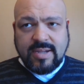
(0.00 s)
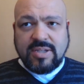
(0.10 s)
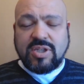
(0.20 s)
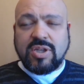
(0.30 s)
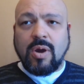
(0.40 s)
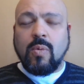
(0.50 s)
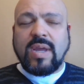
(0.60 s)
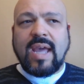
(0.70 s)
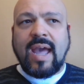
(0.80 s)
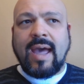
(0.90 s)
So
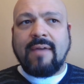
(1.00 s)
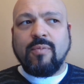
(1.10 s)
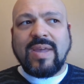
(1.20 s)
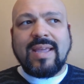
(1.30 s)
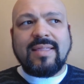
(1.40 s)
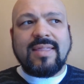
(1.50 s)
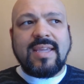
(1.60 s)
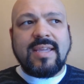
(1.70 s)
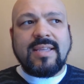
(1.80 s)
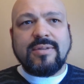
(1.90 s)
we get
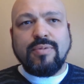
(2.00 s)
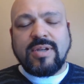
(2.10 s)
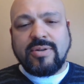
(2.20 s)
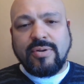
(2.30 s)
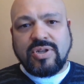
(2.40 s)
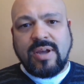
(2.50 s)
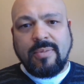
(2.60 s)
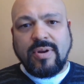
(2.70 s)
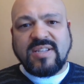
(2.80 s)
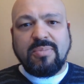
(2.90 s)
these research
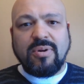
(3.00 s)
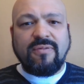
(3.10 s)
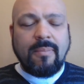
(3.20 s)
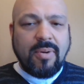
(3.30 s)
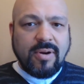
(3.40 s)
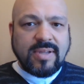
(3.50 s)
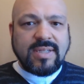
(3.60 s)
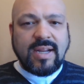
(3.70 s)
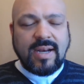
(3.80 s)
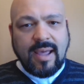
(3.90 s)
summaries both from
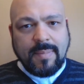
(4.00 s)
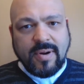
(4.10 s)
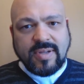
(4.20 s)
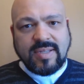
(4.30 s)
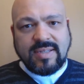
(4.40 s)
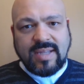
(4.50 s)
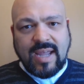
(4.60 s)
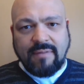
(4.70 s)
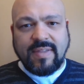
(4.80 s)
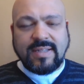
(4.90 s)
partisan and nonpartisan
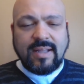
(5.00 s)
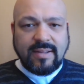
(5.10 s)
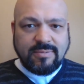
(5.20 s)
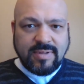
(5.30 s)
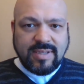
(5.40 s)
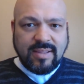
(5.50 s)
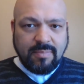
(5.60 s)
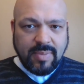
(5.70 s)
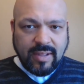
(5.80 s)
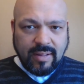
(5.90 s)
staff that tell us what's in the
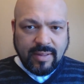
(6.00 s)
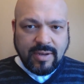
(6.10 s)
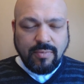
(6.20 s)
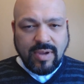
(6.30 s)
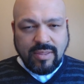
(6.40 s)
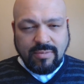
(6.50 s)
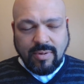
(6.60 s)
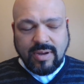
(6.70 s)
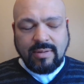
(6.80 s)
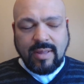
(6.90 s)
bill, and you read
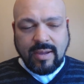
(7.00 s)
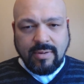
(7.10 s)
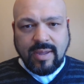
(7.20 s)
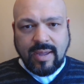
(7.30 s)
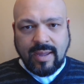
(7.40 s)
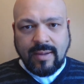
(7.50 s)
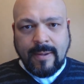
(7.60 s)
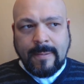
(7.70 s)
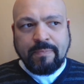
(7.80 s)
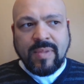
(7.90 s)
through it and you're like, okay.
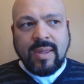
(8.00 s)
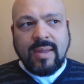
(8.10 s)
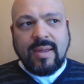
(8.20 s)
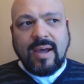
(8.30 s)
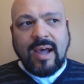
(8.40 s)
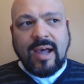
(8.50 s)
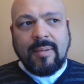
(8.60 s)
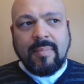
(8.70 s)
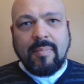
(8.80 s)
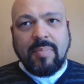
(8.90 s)

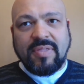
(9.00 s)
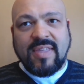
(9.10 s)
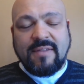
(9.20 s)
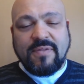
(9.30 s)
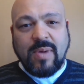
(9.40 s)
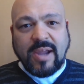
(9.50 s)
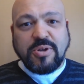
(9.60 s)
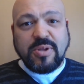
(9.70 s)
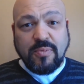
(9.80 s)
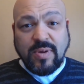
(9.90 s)
But then if you
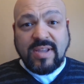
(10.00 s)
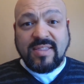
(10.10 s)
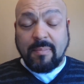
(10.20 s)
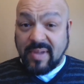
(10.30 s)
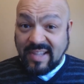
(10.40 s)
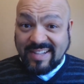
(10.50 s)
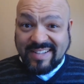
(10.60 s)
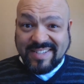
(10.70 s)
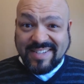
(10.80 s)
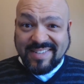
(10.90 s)
actually read the
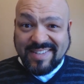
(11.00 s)
bills,